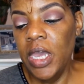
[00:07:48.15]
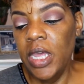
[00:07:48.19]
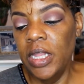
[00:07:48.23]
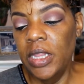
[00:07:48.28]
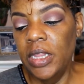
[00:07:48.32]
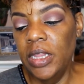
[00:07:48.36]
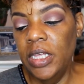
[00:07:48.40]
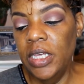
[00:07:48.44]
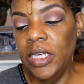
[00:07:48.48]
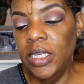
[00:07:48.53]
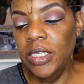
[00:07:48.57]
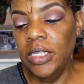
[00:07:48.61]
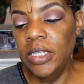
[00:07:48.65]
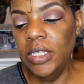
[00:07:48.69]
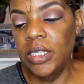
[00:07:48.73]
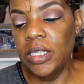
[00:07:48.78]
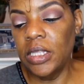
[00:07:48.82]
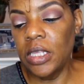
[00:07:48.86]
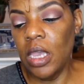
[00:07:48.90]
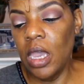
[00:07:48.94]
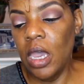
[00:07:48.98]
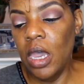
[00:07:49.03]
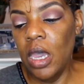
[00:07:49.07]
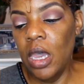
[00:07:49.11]

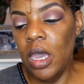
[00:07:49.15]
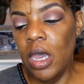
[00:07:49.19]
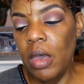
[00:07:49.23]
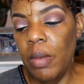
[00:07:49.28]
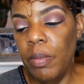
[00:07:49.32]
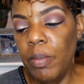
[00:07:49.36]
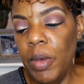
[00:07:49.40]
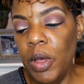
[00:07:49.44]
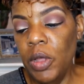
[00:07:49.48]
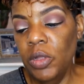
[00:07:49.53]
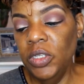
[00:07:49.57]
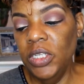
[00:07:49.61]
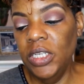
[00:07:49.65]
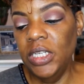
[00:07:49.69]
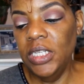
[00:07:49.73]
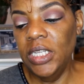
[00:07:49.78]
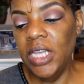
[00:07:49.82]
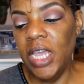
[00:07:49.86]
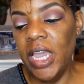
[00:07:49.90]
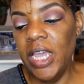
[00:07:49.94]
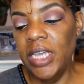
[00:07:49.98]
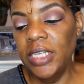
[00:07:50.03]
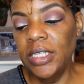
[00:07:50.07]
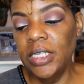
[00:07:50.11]
This
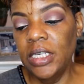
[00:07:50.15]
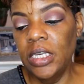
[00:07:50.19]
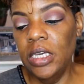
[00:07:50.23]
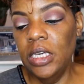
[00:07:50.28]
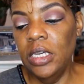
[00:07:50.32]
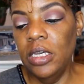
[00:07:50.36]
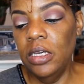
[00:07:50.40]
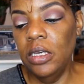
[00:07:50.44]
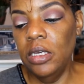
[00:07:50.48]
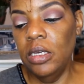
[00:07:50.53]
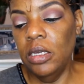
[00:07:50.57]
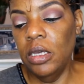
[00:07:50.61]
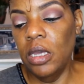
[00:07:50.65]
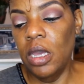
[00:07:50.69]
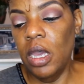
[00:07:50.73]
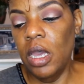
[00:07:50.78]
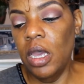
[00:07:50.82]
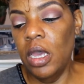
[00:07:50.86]
multitasking